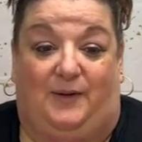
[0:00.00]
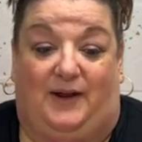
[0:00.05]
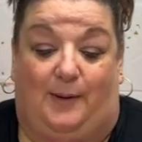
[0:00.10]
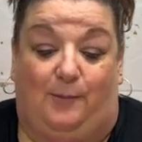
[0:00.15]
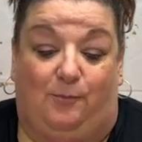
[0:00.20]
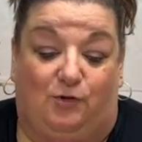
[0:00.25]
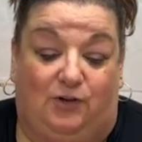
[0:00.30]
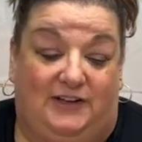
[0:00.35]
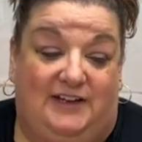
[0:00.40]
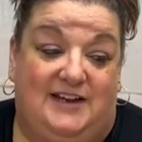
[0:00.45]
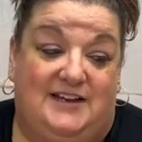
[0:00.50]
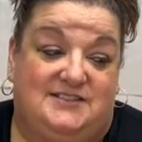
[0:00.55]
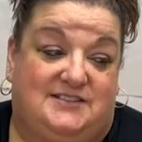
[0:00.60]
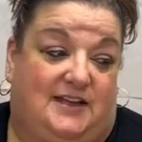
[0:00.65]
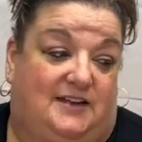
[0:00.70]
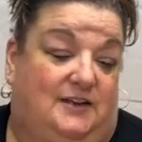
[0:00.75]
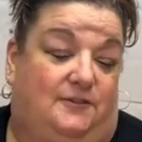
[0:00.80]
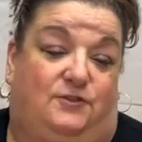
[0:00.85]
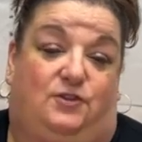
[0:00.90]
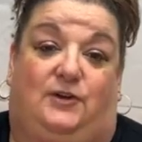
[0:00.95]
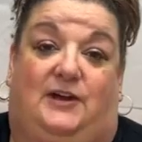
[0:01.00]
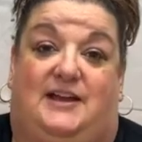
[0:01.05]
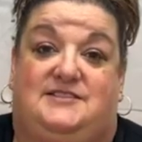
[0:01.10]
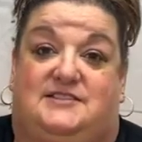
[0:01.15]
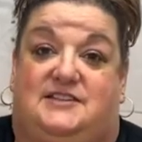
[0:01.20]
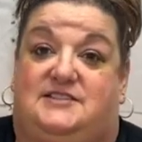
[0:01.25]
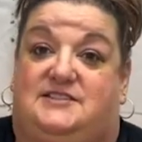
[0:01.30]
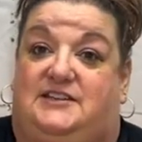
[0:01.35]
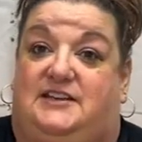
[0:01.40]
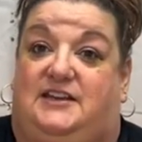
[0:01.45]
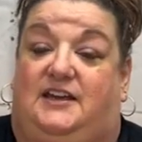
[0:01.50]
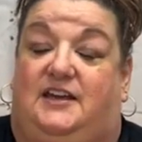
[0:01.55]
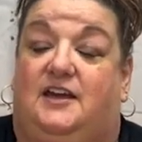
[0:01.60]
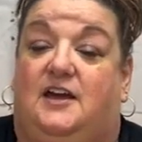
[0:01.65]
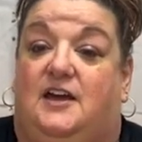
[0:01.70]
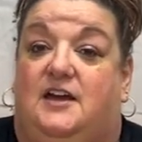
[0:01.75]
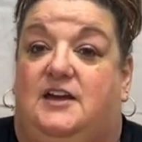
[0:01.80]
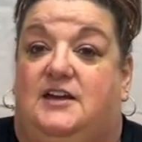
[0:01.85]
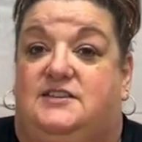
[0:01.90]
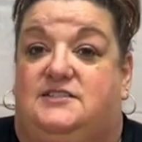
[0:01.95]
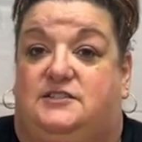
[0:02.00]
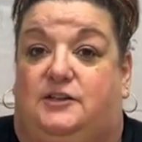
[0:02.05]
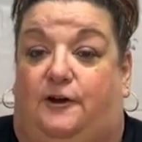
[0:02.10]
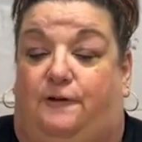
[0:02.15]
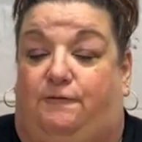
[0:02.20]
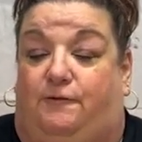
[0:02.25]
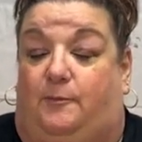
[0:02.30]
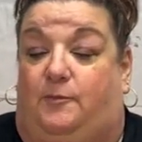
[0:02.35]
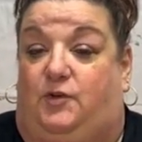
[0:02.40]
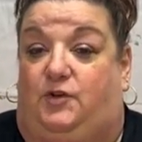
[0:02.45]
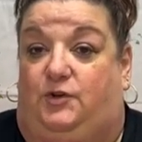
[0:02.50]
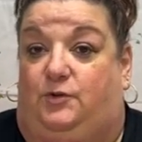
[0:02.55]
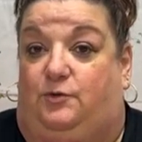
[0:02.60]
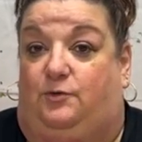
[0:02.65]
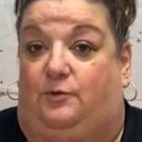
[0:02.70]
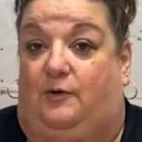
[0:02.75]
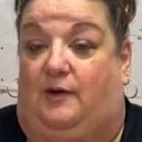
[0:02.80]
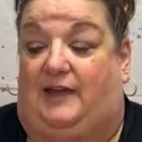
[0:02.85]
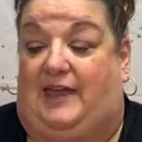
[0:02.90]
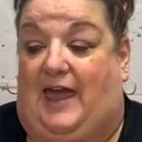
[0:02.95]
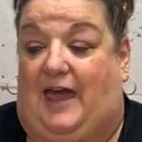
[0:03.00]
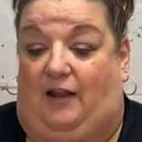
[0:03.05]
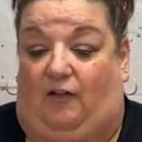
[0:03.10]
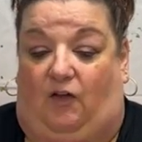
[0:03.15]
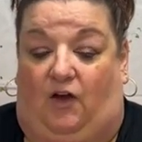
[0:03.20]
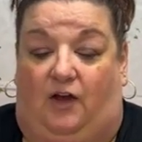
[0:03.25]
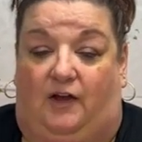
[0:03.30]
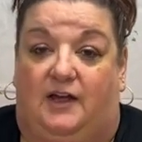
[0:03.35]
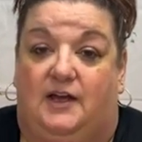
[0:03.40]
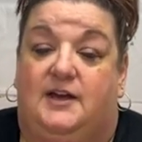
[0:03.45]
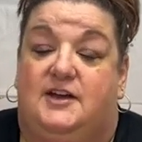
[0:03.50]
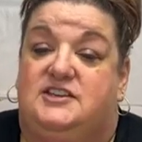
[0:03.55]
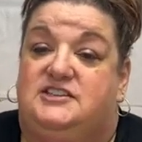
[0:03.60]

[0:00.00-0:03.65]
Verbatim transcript: But I'm really excited for you guys to see stuff from the new catalog.